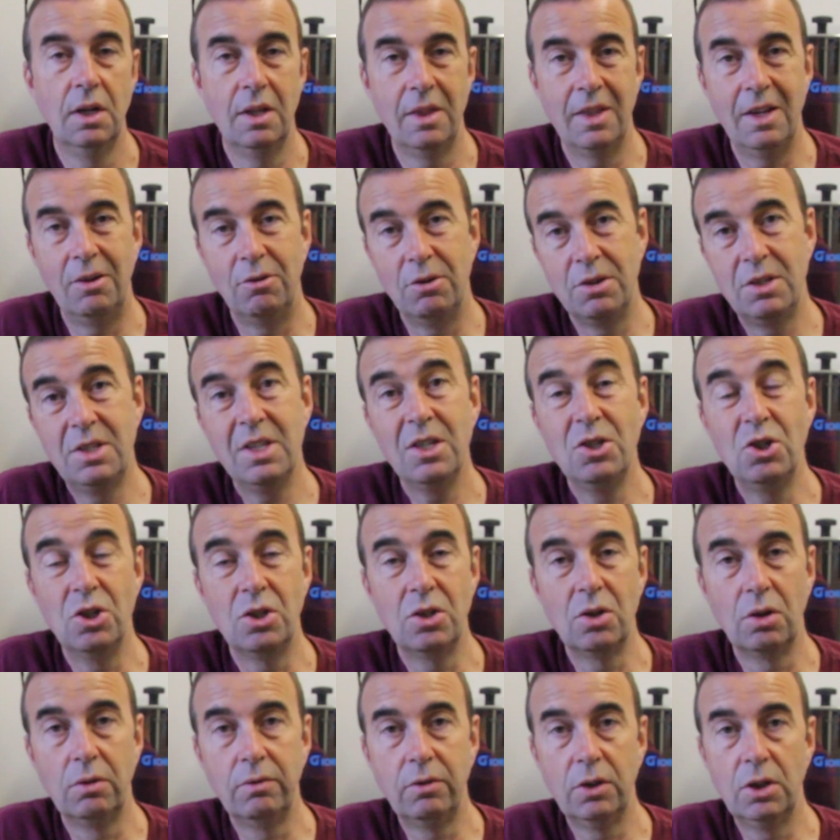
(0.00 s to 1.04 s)
There are
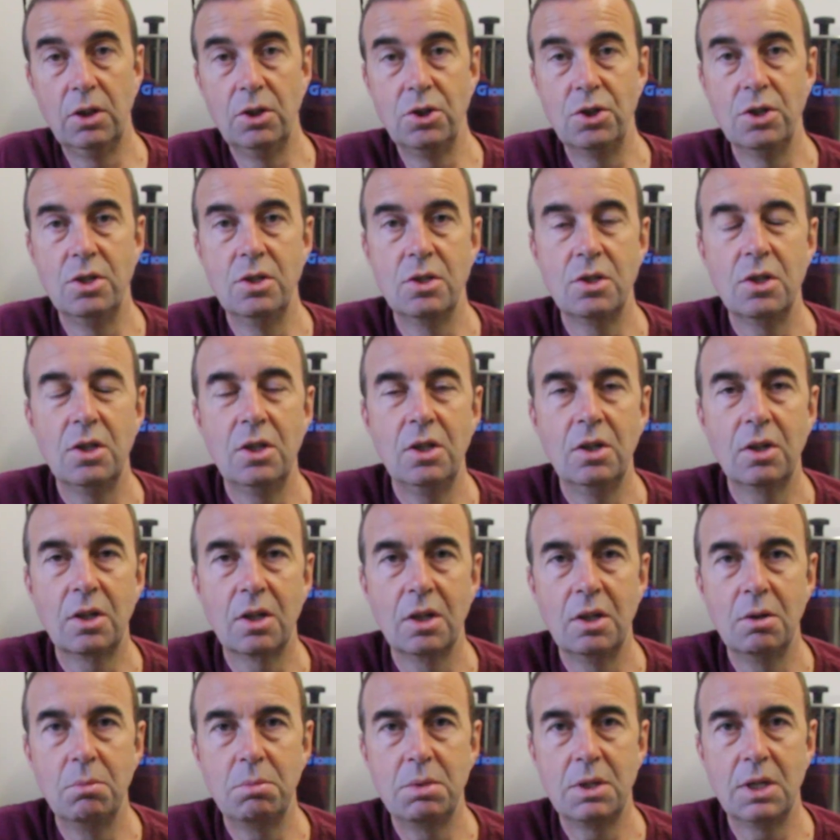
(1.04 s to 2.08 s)
digital versions that you
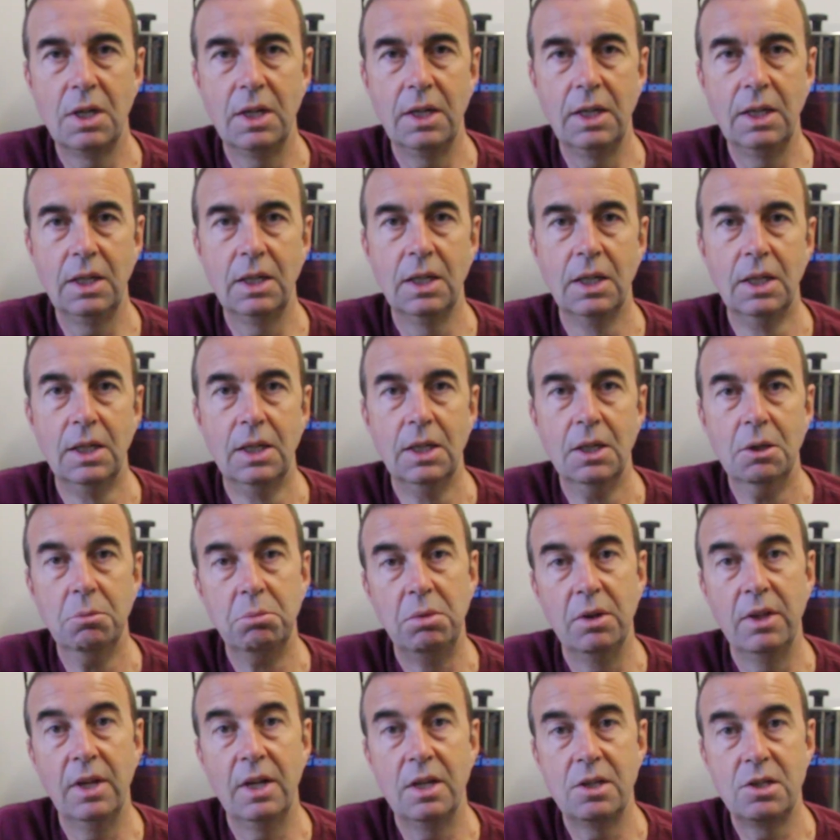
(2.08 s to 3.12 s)
can obtain,
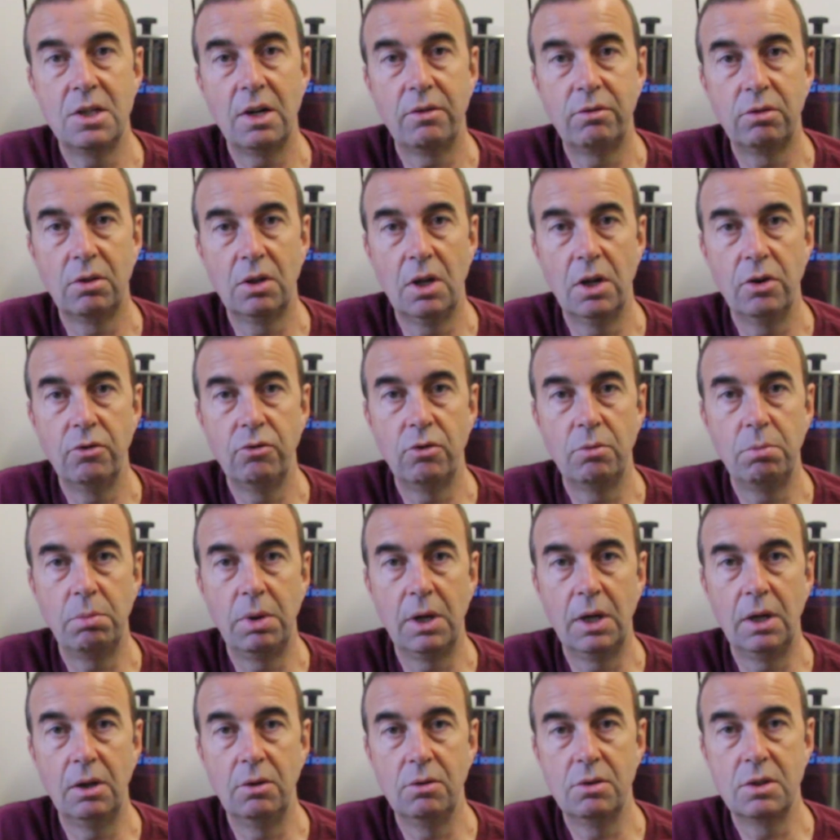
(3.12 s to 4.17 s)
but they're several hundred
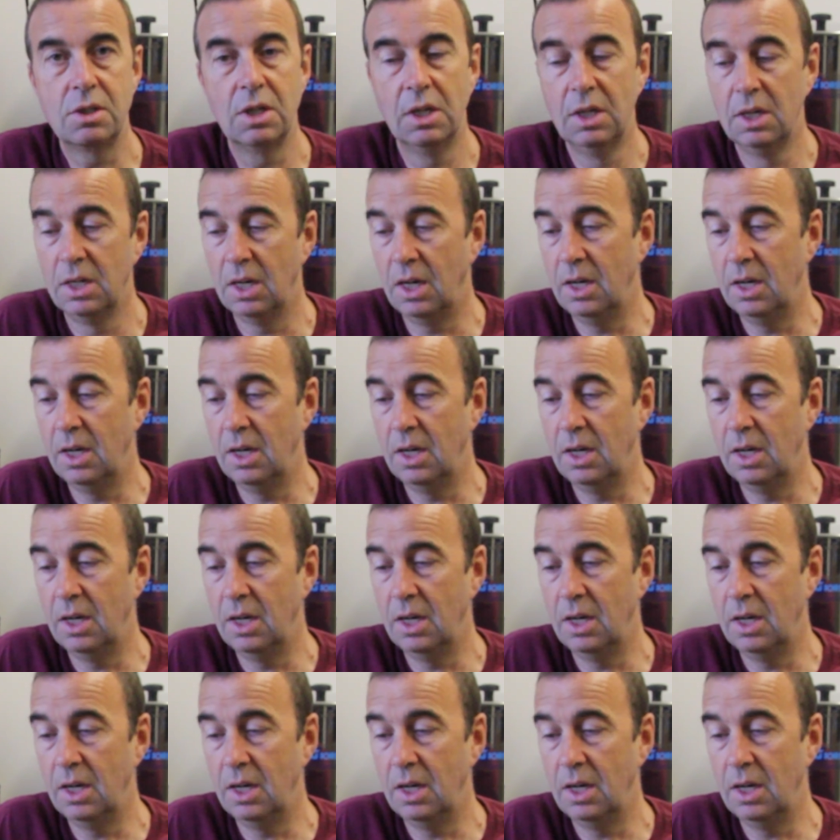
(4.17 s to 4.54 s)
pounds.